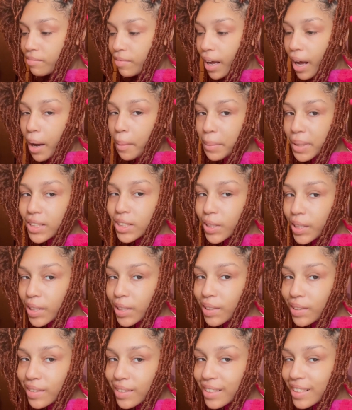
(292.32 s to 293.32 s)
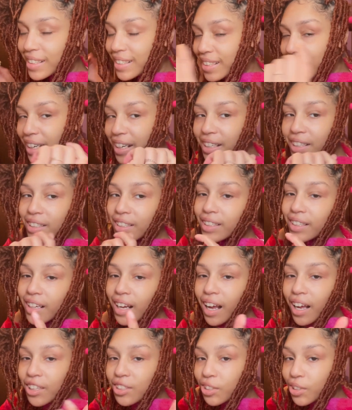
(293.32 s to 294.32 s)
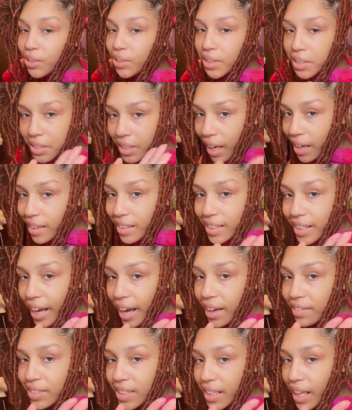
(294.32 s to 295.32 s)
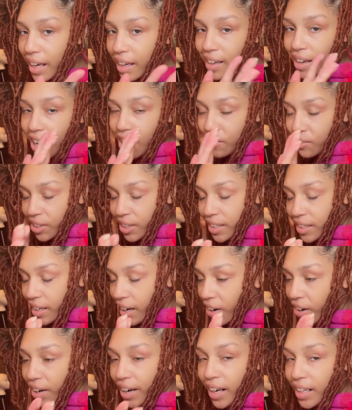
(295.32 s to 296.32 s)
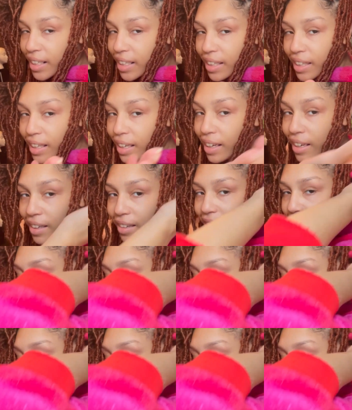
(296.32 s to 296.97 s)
how much hair is there. So you're not going to have to like cover it or anything.